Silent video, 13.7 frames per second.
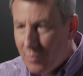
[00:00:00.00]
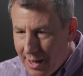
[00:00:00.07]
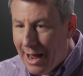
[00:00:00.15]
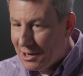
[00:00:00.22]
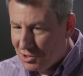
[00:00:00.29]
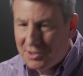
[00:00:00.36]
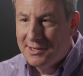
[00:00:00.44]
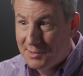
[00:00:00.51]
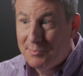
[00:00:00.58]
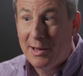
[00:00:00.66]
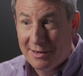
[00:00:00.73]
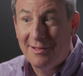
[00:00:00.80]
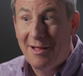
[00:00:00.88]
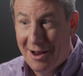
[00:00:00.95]
We actually
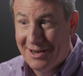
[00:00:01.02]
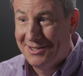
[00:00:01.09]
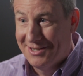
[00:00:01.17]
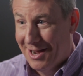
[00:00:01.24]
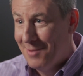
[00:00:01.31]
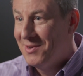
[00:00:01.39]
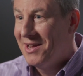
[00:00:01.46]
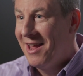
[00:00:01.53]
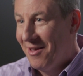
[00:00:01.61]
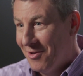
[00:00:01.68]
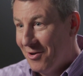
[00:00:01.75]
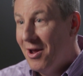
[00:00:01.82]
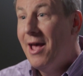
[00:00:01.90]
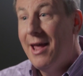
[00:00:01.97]
spend a lot of time
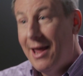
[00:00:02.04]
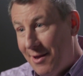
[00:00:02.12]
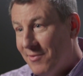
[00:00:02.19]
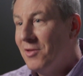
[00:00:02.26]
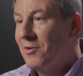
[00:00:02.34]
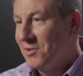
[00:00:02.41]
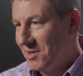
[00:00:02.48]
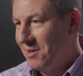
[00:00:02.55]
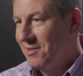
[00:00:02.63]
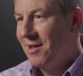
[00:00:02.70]
together, even though it's